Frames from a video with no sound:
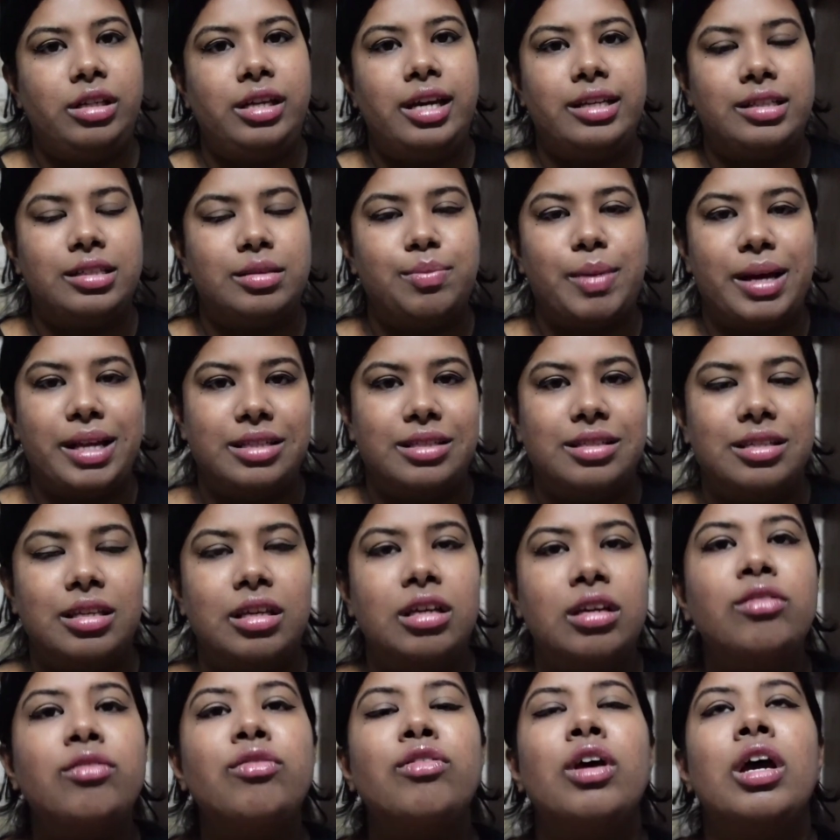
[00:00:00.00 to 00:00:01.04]

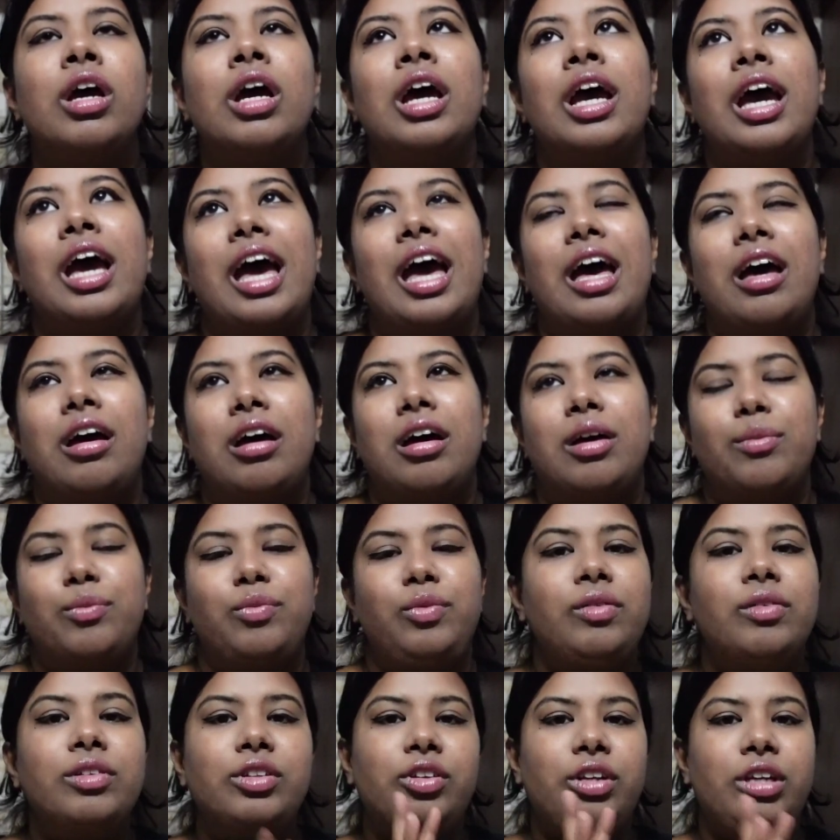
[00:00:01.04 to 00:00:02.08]
expensive.
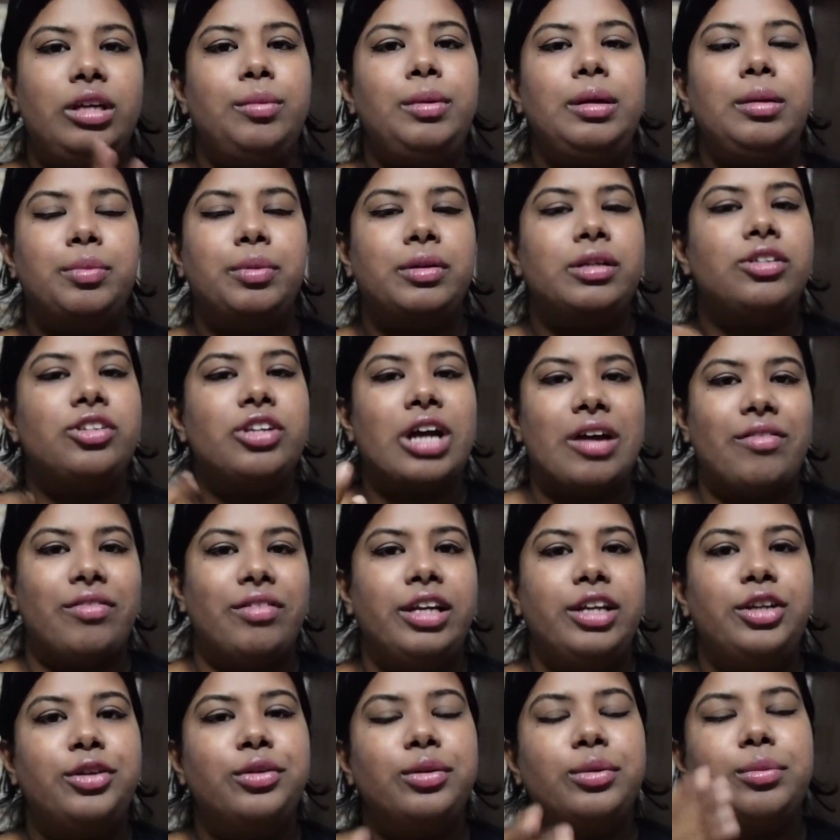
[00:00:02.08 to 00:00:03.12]
We were 3 people
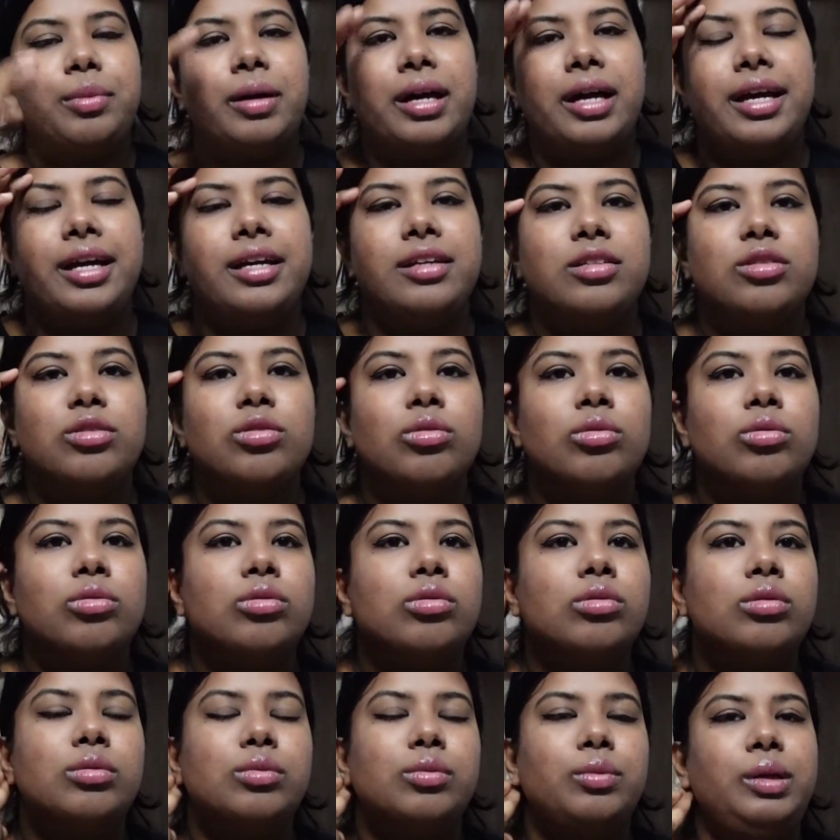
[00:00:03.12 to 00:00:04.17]
traveling to Dubai,
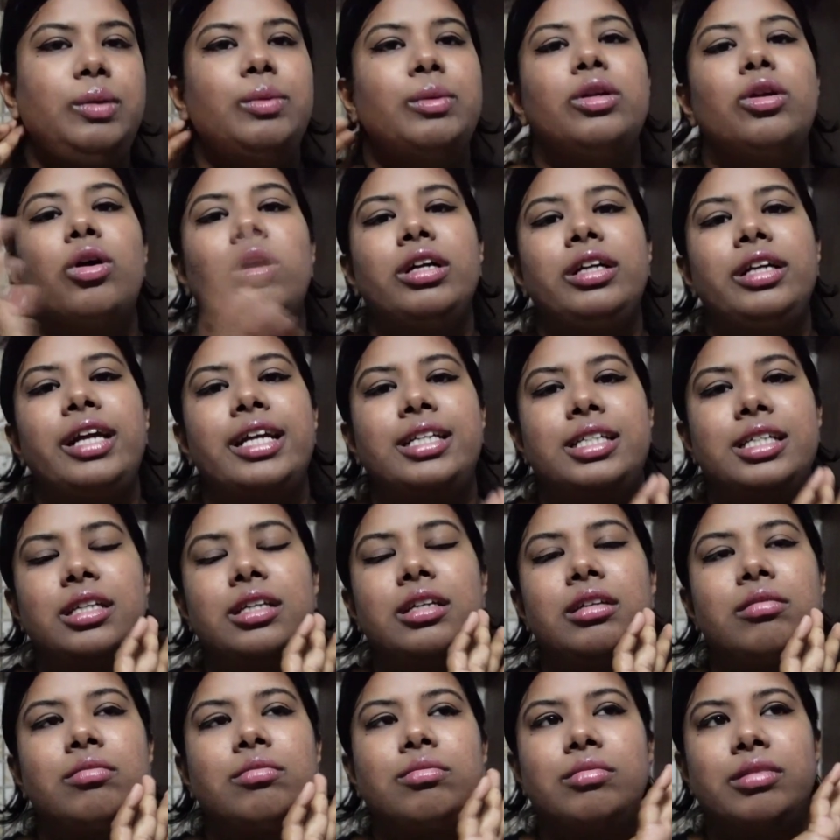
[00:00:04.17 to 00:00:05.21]
so we were not
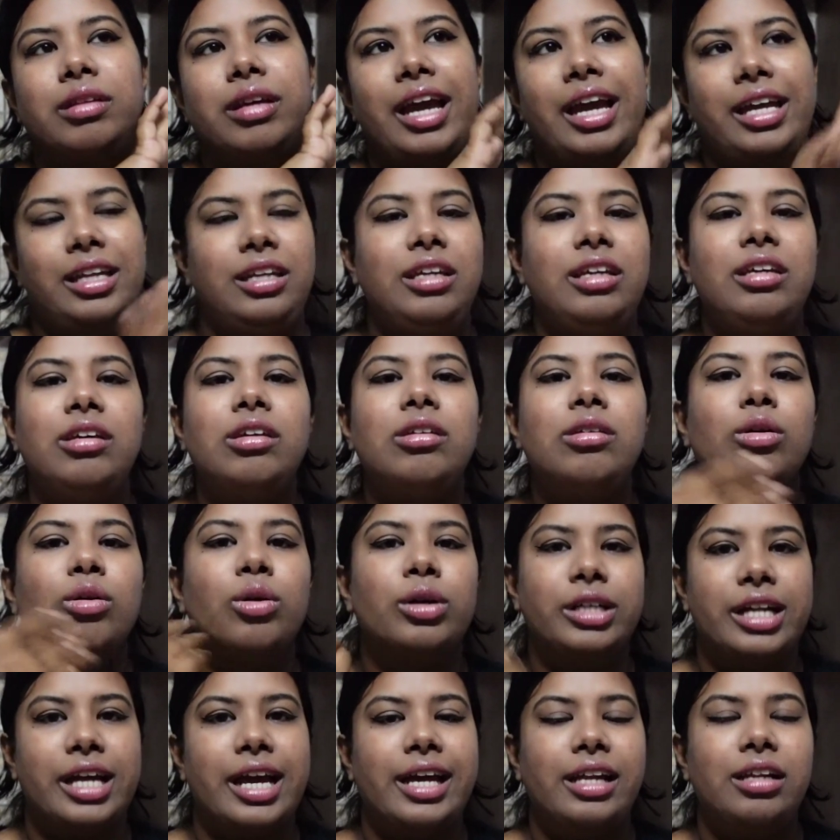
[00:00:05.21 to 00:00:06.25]
getting any
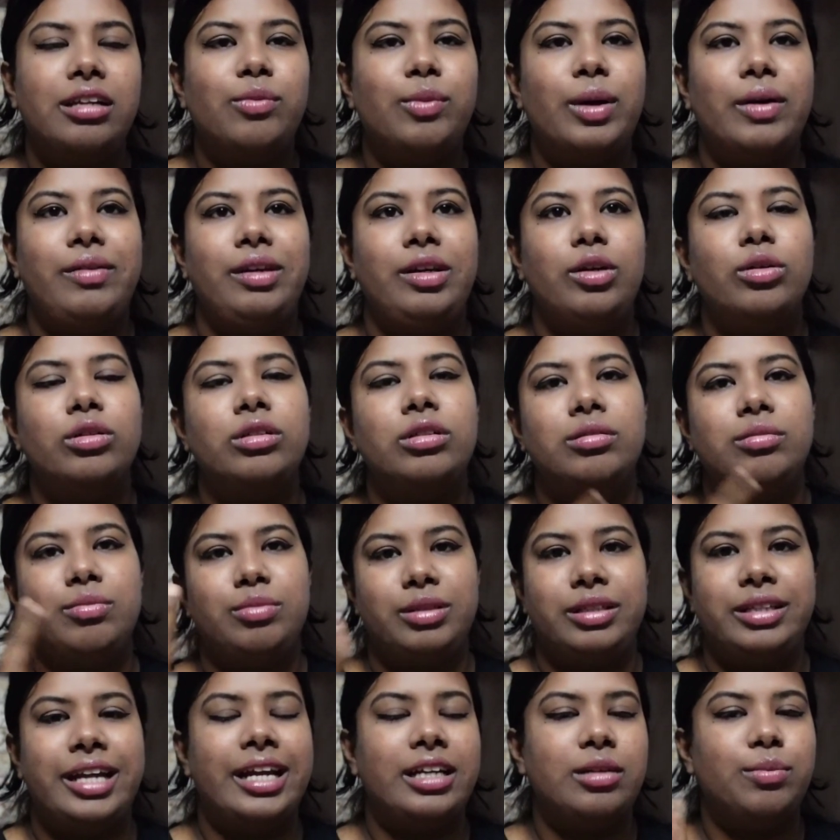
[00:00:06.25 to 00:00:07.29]
hotel where we could
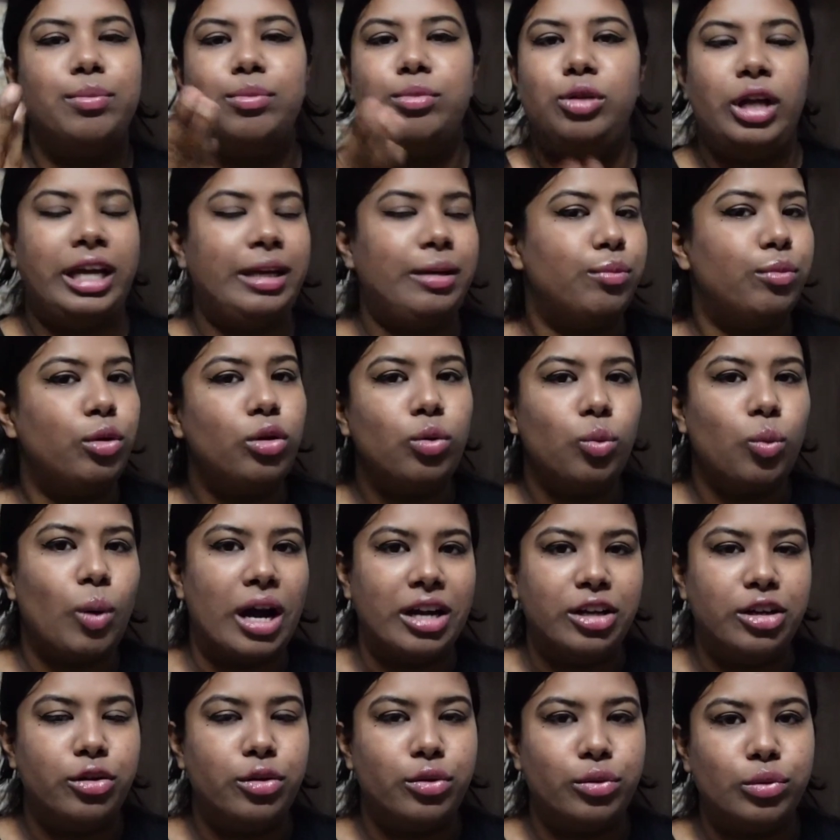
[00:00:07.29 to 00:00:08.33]
get book
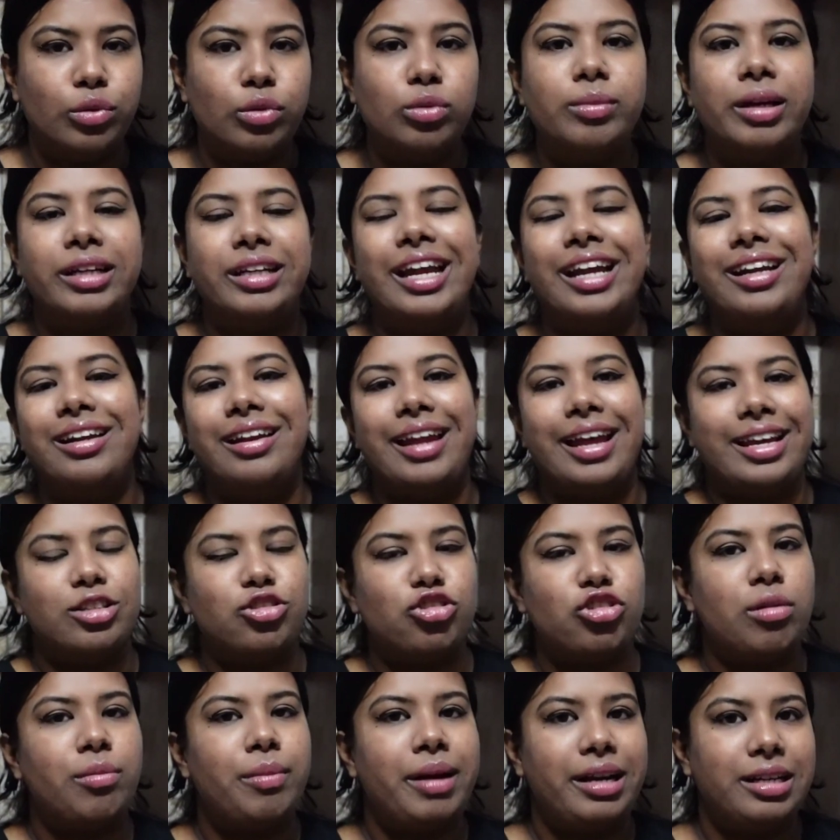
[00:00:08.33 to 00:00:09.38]
one room and get an
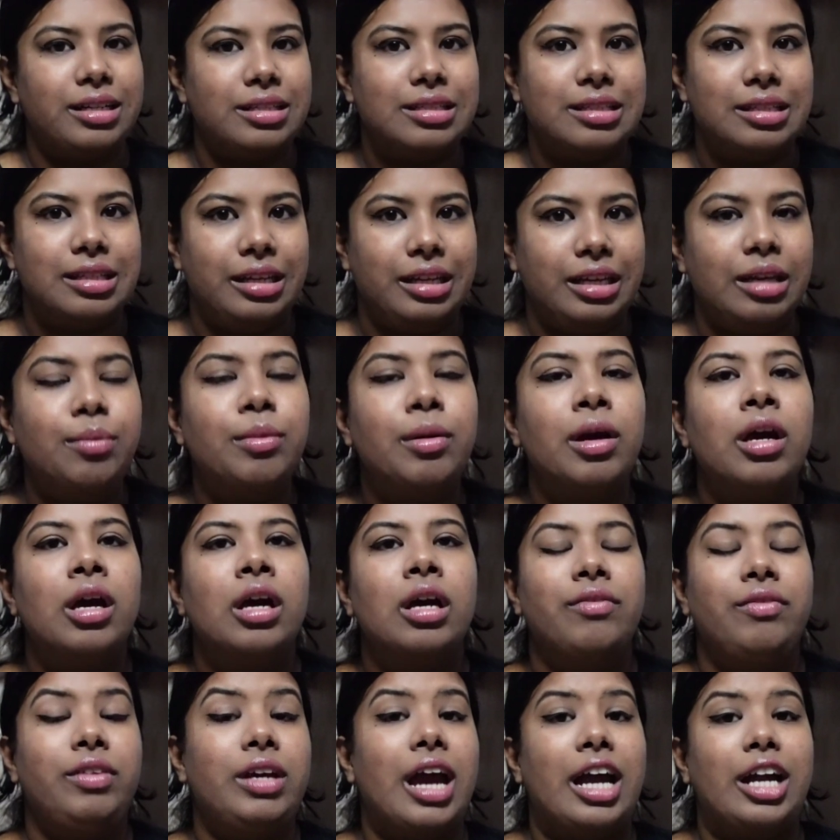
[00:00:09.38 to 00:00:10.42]
extra bed and sleep.
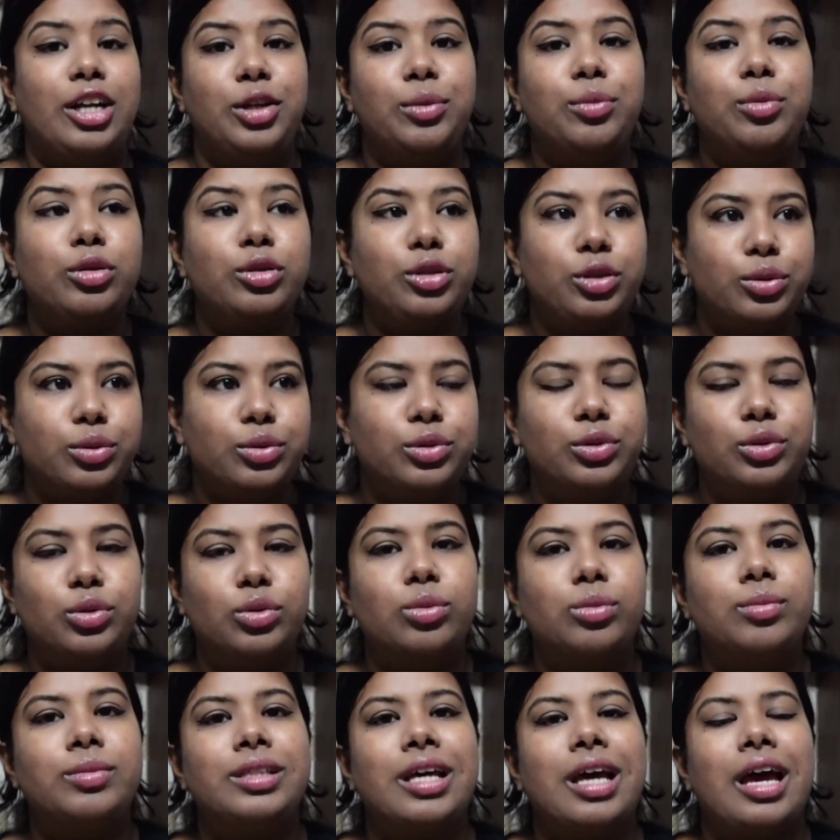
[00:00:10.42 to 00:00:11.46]
We had to book 2
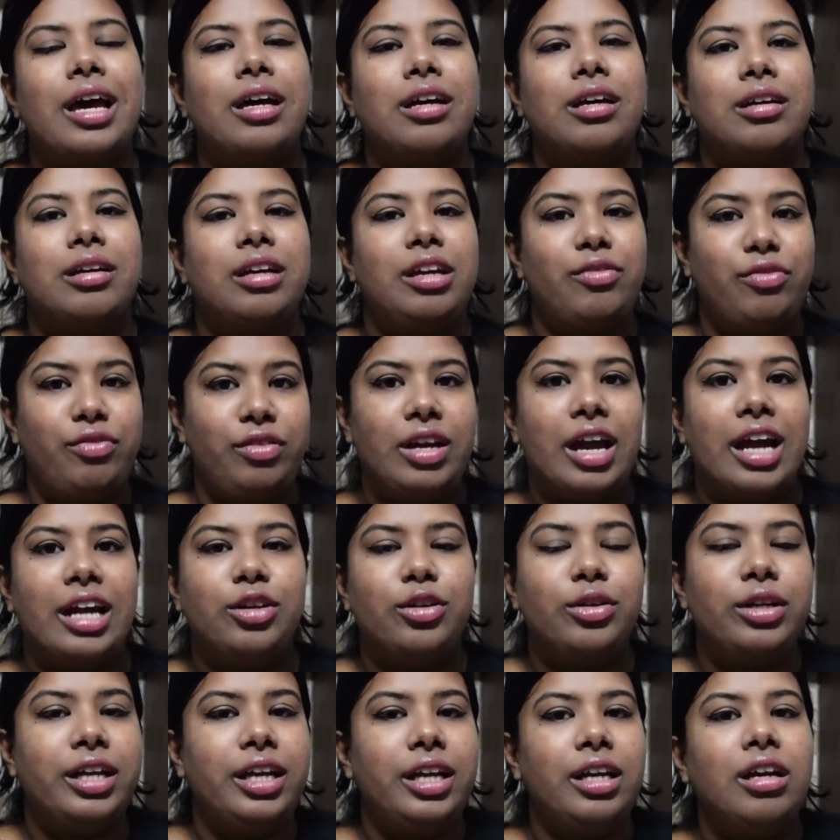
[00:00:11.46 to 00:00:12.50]
rooms if we had
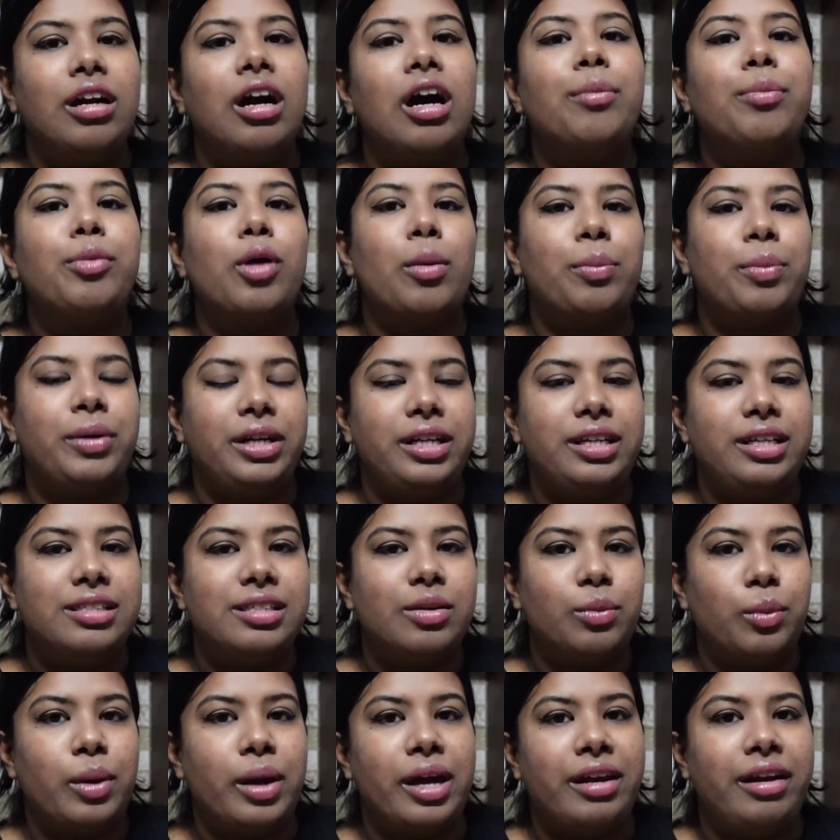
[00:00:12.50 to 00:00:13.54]
to take a property
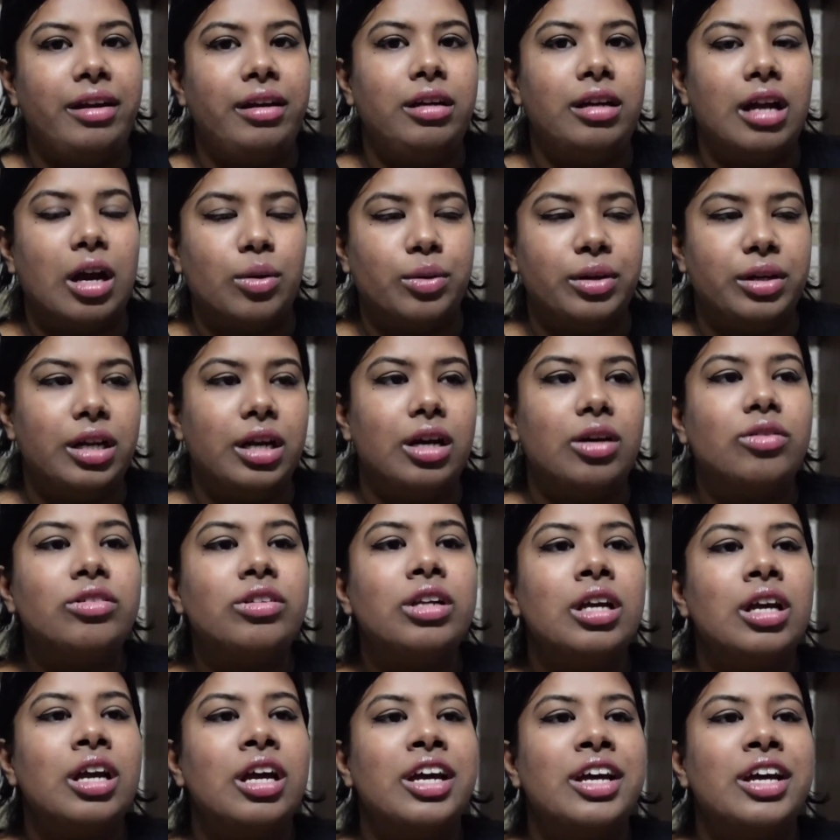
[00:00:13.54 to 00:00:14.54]
somewhere in downtown.